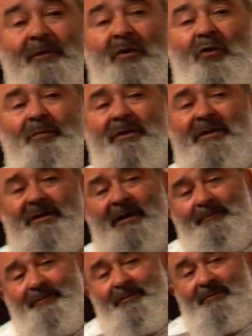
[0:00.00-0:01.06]
open it
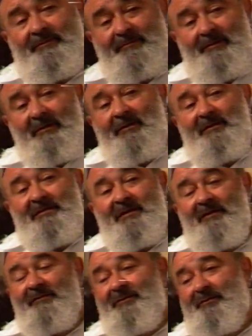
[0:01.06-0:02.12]
up,
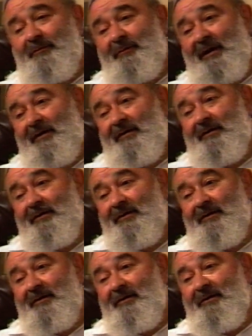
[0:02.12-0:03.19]
stand with your back
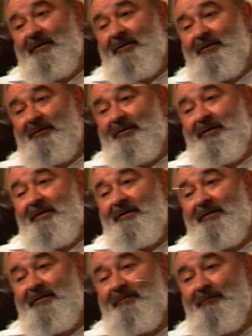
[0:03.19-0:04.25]
to the
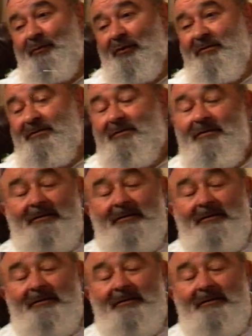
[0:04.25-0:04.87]
books,